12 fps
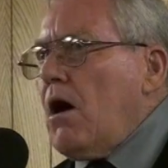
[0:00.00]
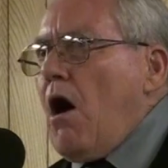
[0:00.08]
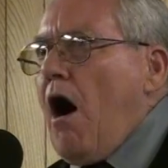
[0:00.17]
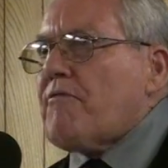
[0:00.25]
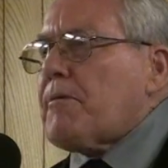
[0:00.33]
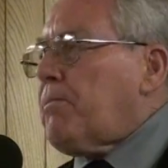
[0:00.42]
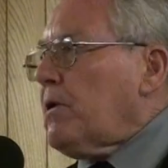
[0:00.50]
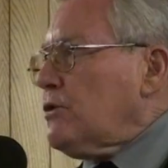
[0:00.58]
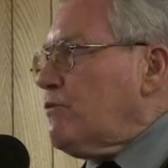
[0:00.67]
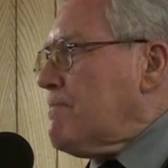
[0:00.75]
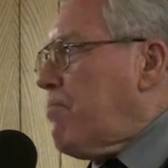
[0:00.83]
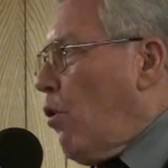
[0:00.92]
of the
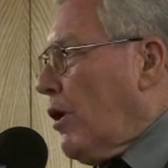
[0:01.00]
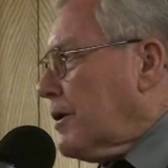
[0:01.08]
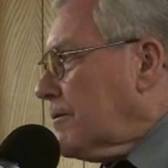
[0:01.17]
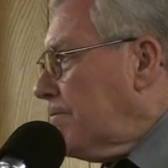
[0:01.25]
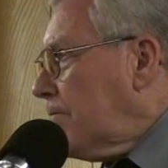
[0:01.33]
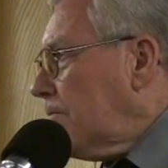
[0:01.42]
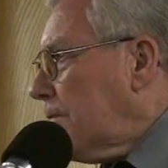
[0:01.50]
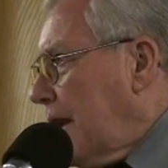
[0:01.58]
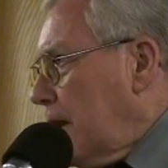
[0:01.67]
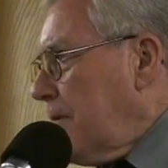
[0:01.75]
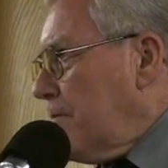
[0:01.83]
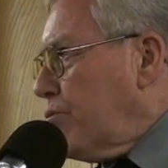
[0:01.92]
police report that
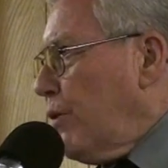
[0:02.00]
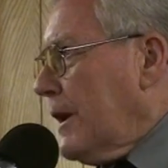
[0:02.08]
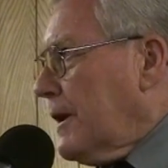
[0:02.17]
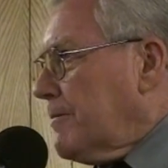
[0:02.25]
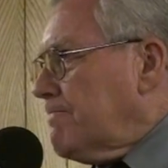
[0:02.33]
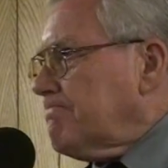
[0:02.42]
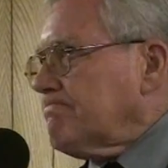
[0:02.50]
had been printed.